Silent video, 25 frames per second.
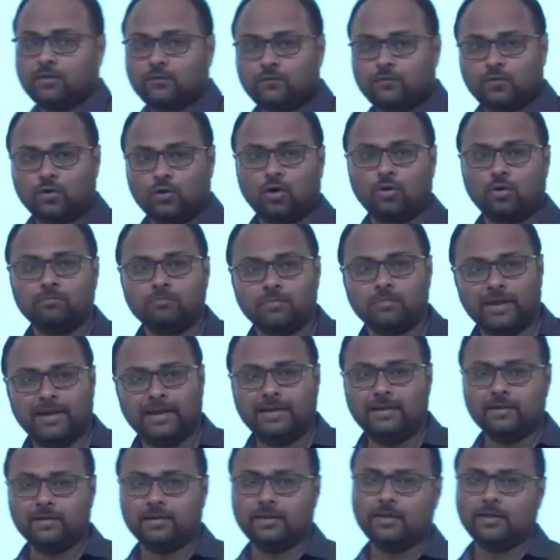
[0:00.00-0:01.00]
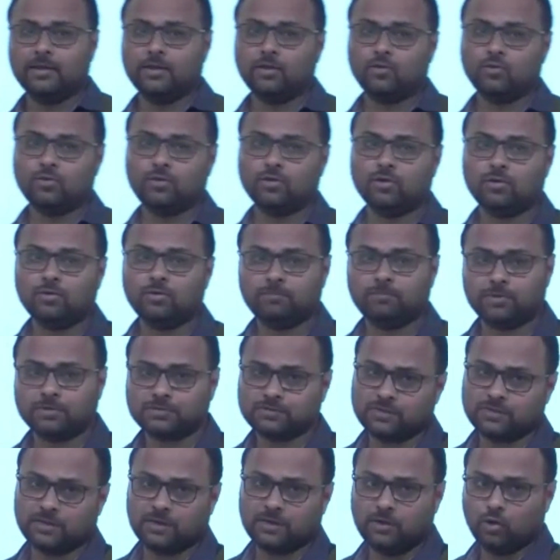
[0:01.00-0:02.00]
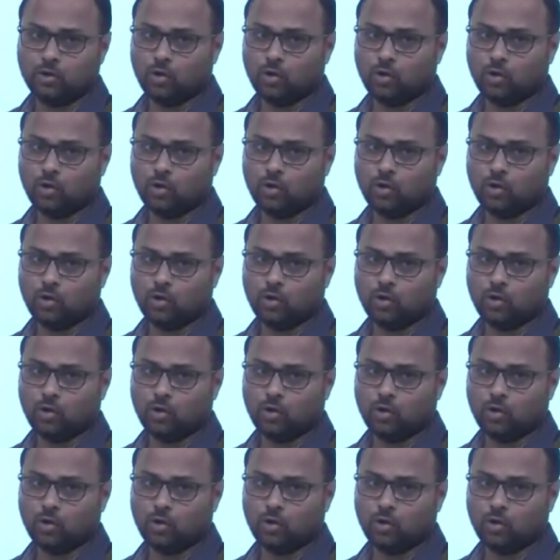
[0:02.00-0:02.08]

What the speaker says: from entering into your personal